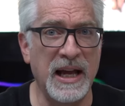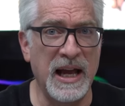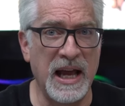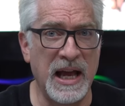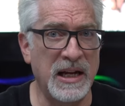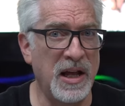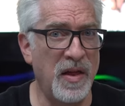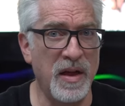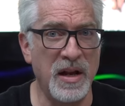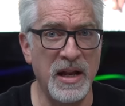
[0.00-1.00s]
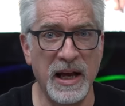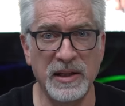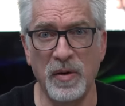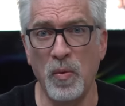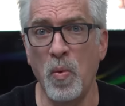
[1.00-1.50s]
and the
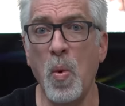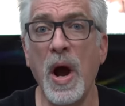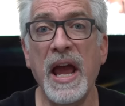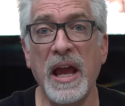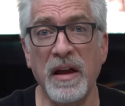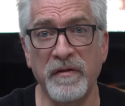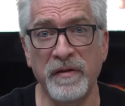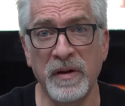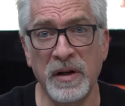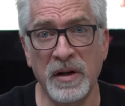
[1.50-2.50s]
next wave